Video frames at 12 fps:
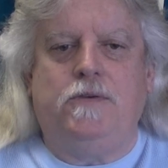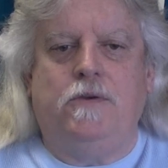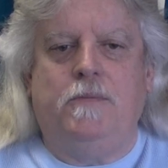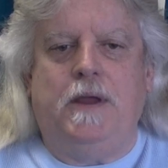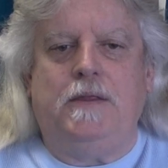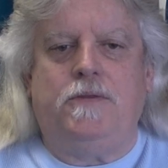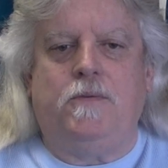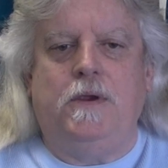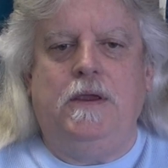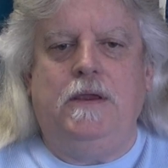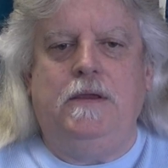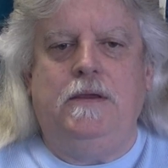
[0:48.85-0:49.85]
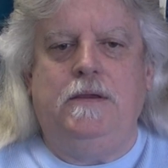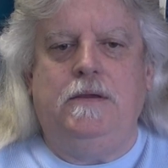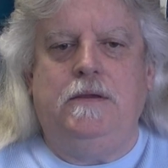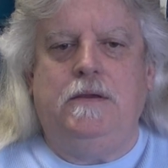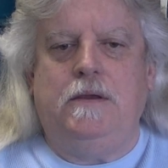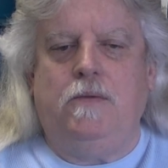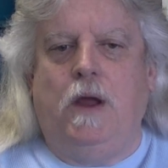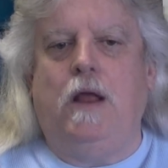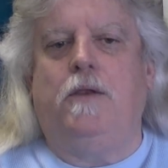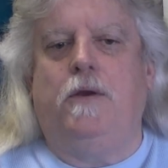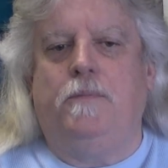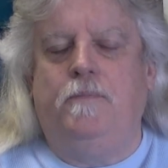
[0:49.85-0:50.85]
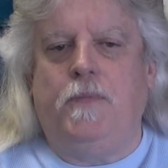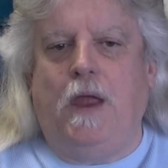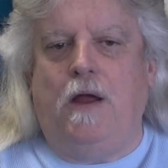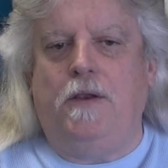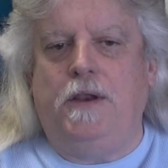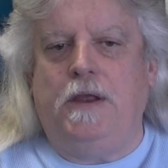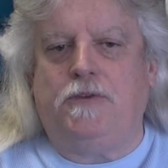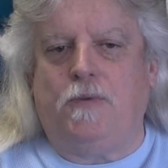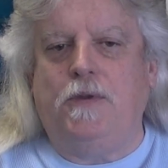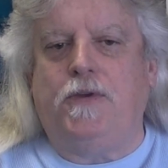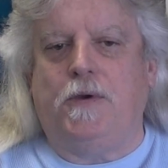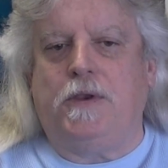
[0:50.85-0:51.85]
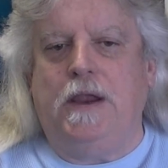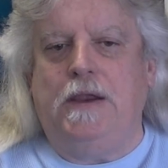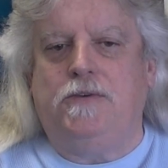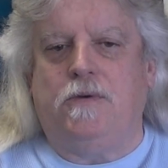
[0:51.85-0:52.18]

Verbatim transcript: drew about 313